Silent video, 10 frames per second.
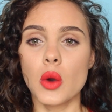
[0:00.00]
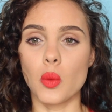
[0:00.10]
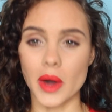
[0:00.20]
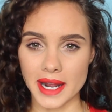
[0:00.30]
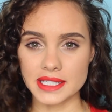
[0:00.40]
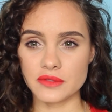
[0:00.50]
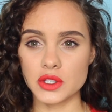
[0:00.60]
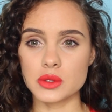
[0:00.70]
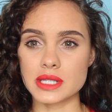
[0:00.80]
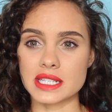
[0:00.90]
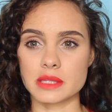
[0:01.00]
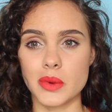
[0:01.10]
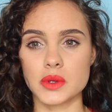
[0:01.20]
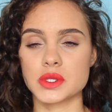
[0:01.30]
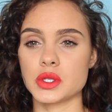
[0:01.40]
when I diffuse as
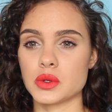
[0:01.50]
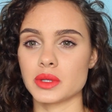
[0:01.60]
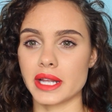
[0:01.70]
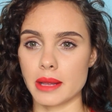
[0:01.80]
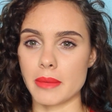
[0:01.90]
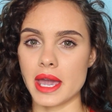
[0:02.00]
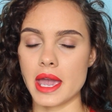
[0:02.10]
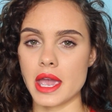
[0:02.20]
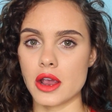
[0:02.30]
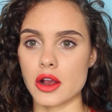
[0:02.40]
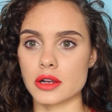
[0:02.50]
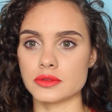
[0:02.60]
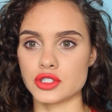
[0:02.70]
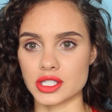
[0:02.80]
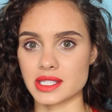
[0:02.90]
opposed to letting my hair
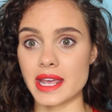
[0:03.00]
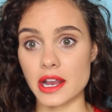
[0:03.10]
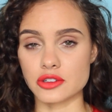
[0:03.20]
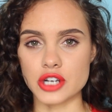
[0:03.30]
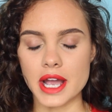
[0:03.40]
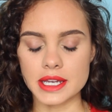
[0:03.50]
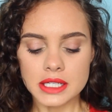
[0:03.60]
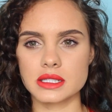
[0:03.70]
just air dry.